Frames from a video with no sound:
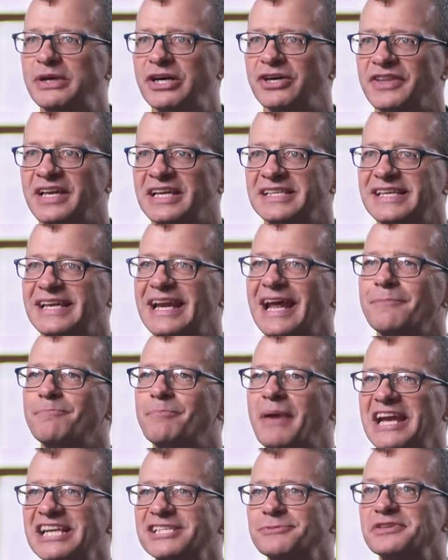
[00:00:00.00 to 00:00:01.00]
buildings that had
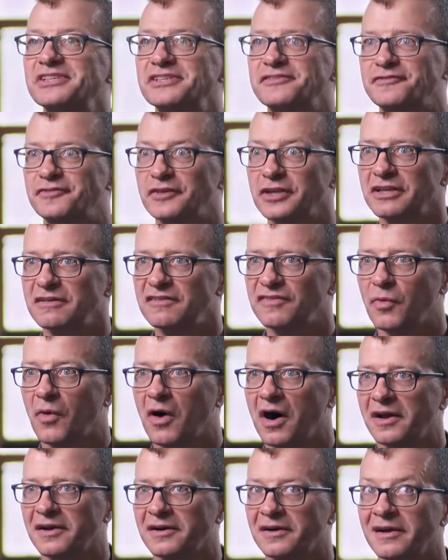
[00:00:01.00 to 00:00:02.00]
basements full of
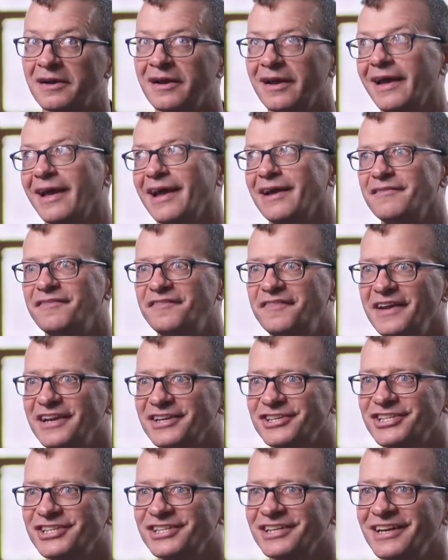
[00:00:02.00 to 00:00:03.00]
water and
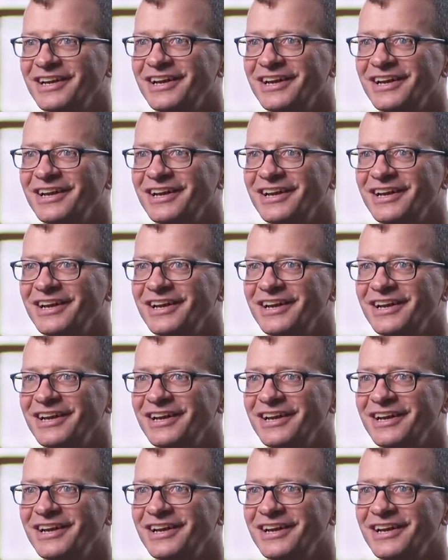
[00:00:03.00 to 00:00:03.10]
fish.